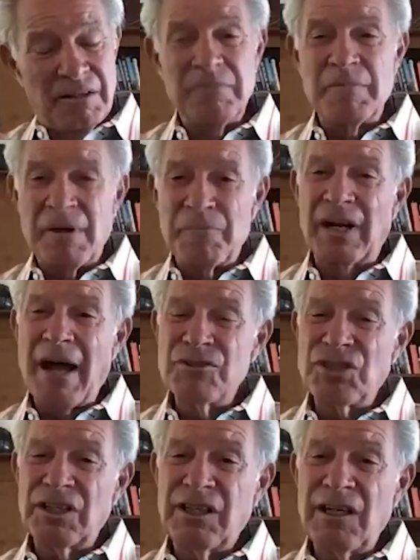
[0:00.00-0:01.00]
When I was a
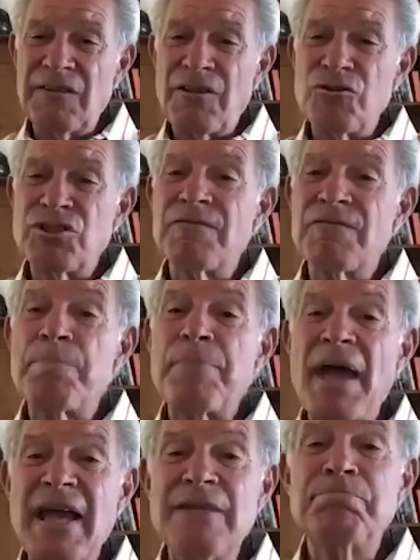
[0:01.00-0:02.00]
kid, they used to have the paint
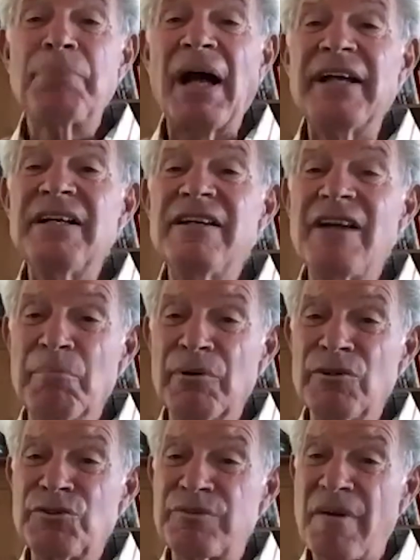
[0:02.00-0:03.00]
by numbers. You
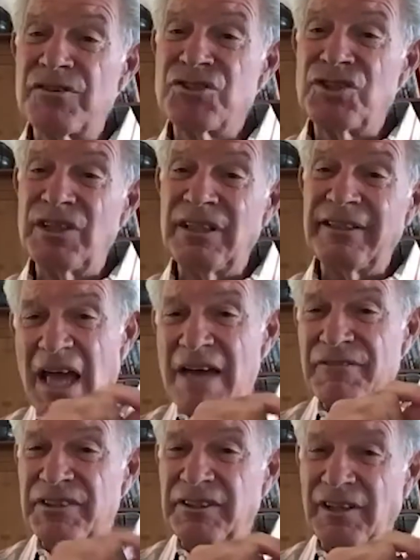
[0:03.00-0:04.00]
ever seen that? Things
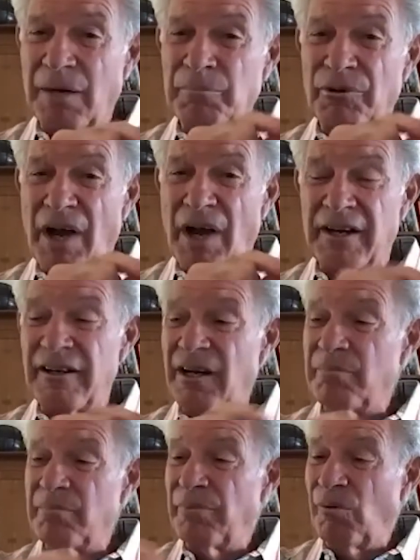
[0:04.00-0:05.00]
that have a number on it.
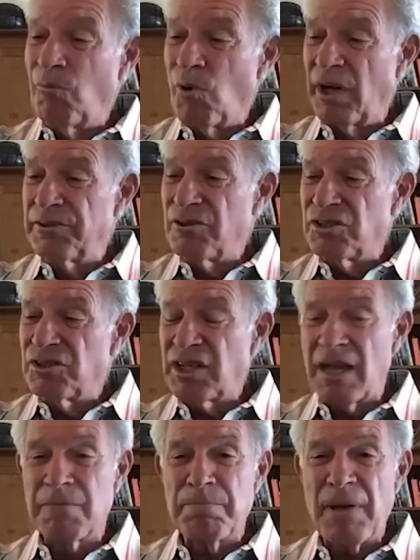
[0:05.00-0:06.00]
Number 1, you take paint
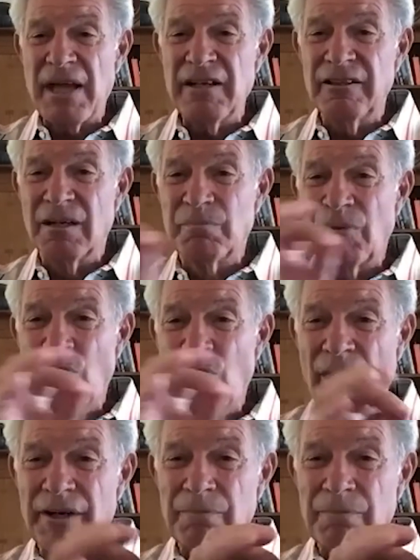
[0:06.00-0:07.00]
number 1 and put it
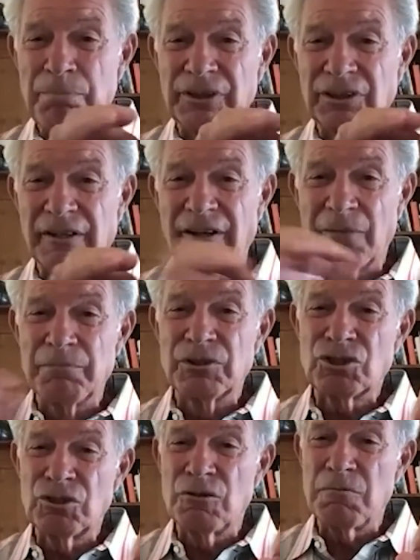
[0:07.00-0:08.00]
there. Number 2, paint
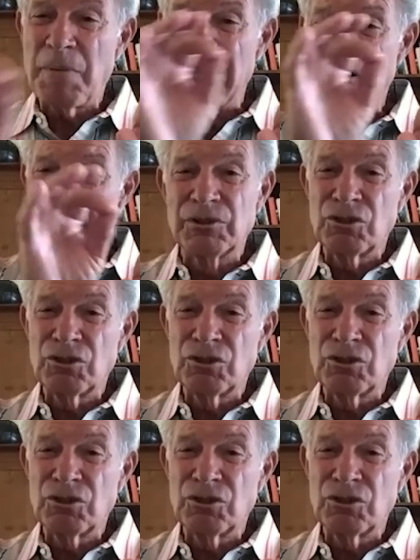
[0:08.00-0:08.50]
number 2.